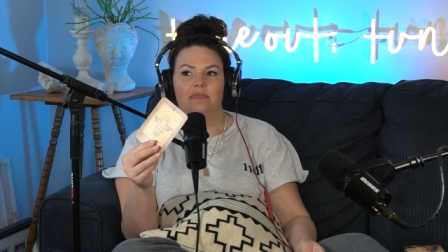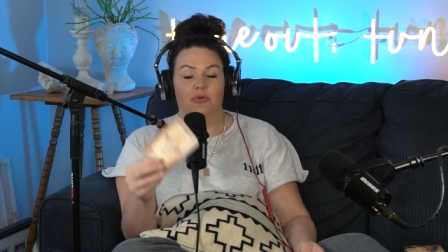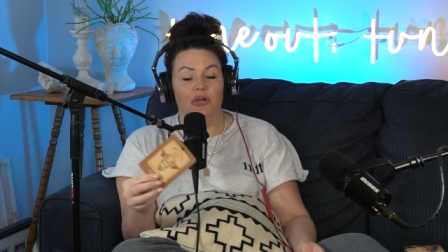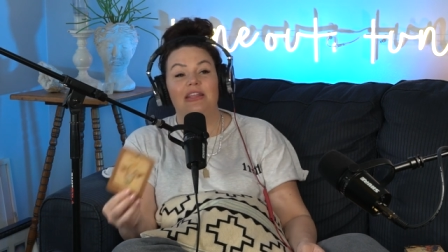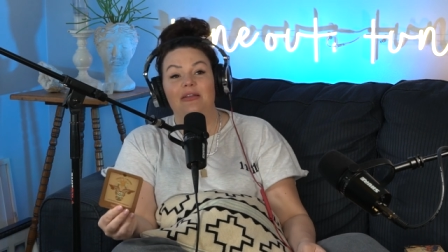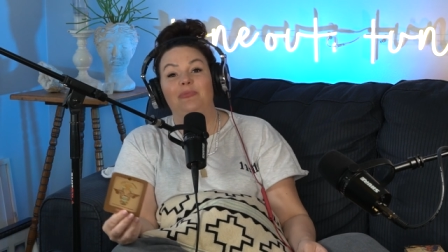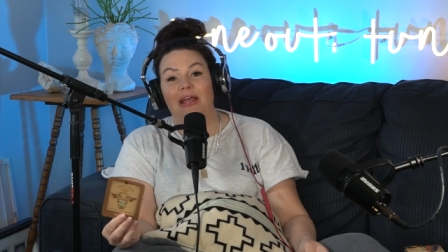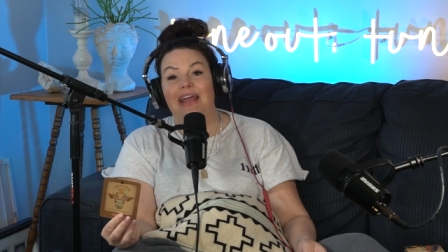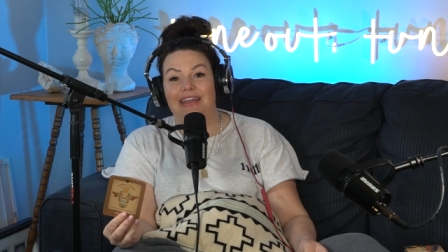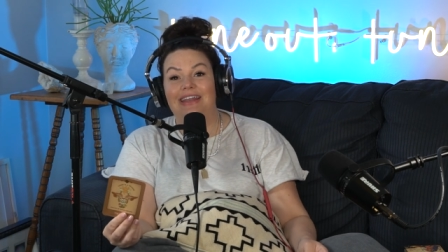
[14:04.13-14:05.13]
putting the
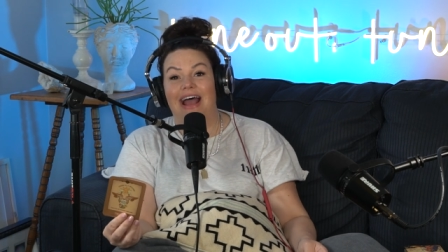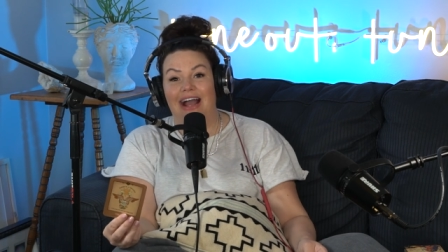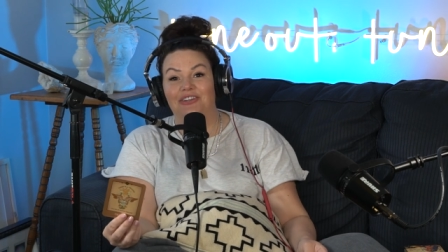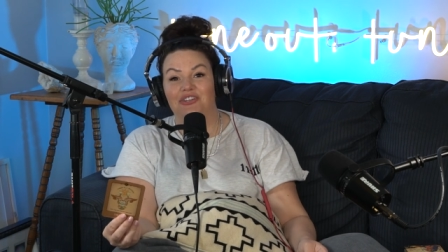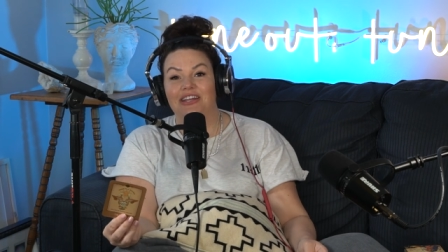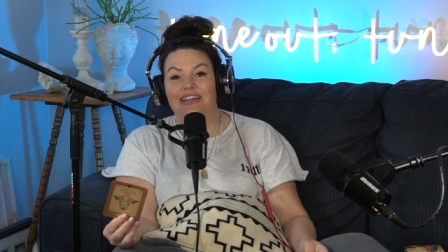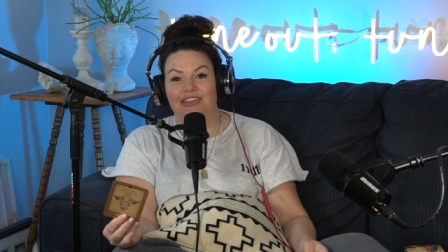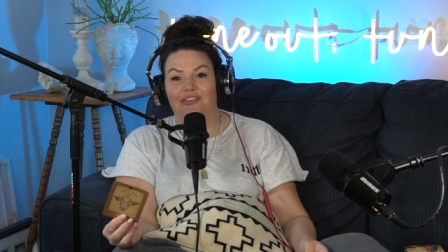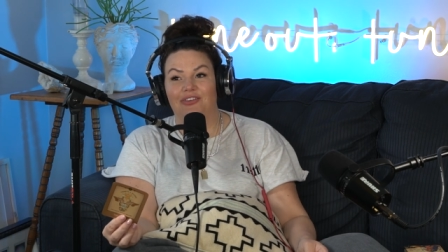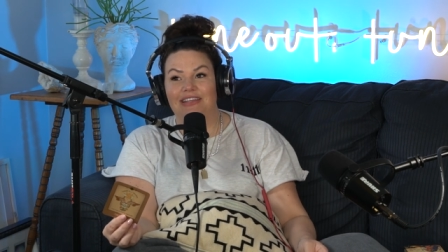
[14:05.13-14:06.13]
plan into action and
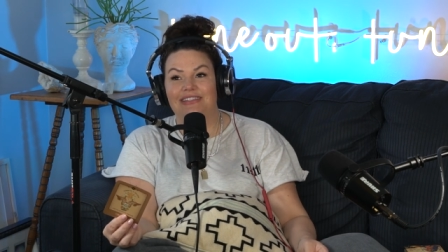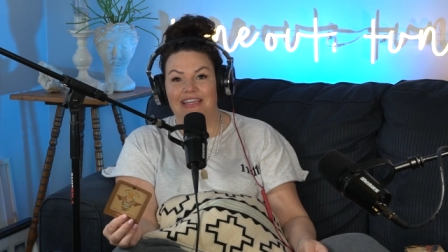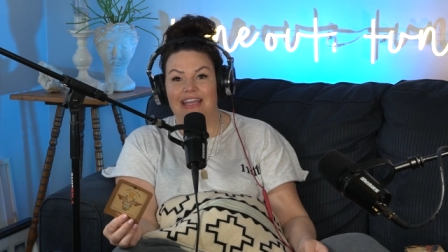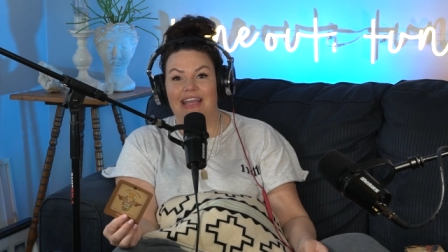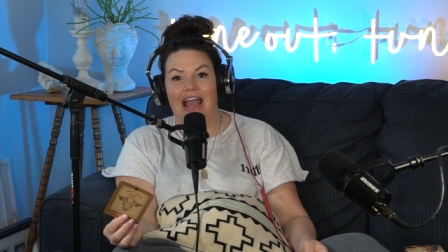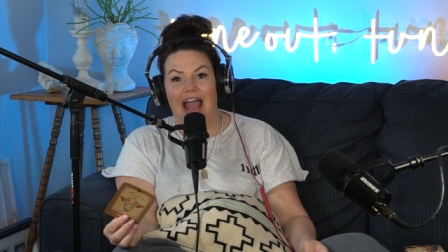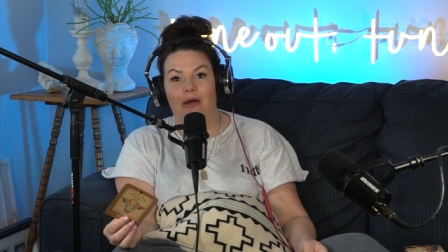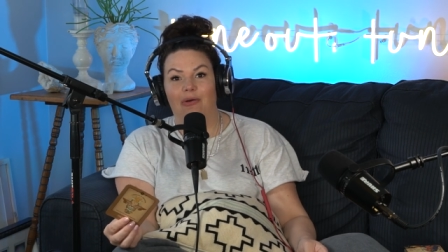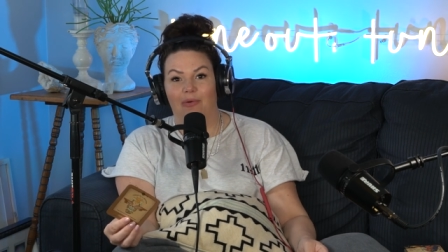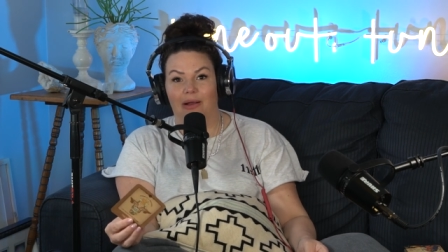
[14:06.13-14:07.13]
literally seeing
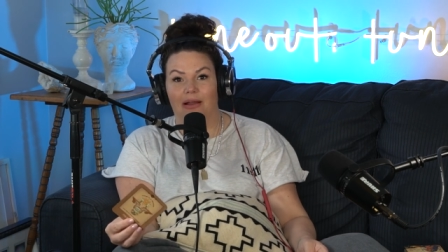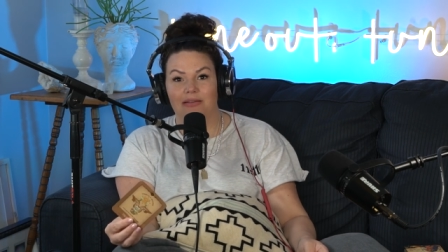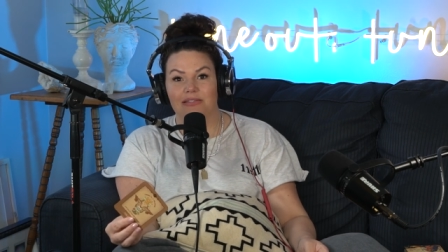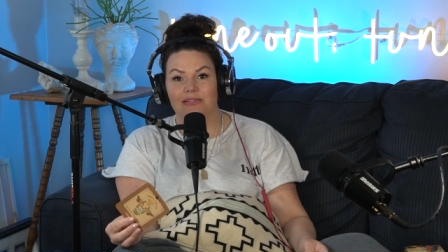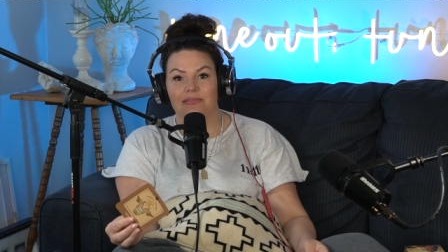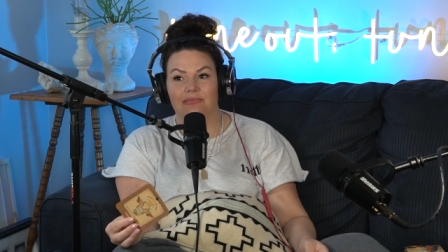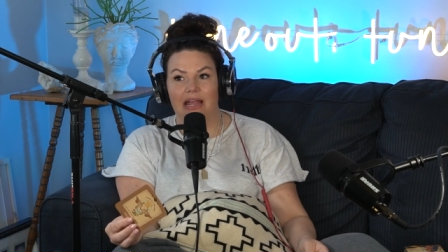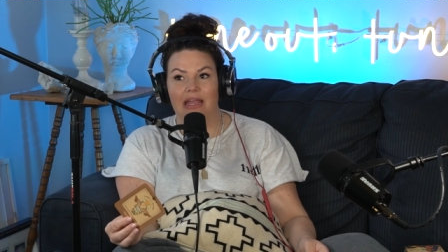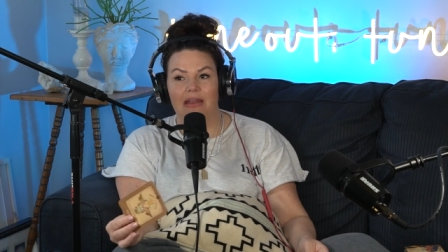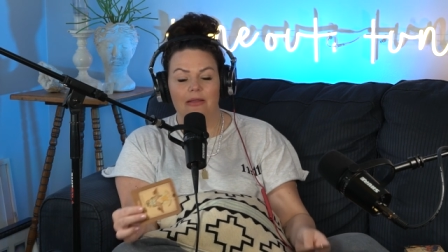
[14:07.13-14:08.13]
how it works,
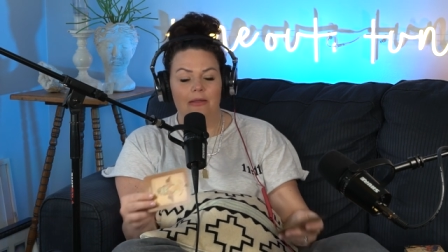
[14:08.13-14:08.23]
right?